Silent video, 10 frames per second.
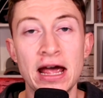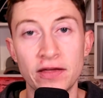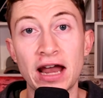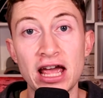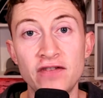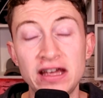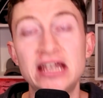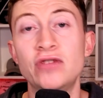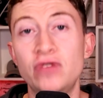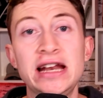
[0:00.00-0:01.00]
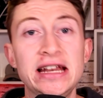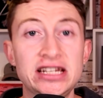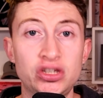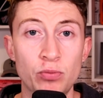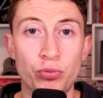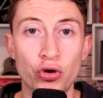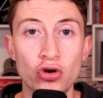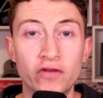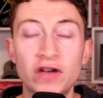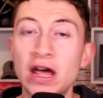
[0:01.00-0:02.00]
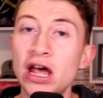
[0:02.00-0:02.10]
that I think he really needs to improve.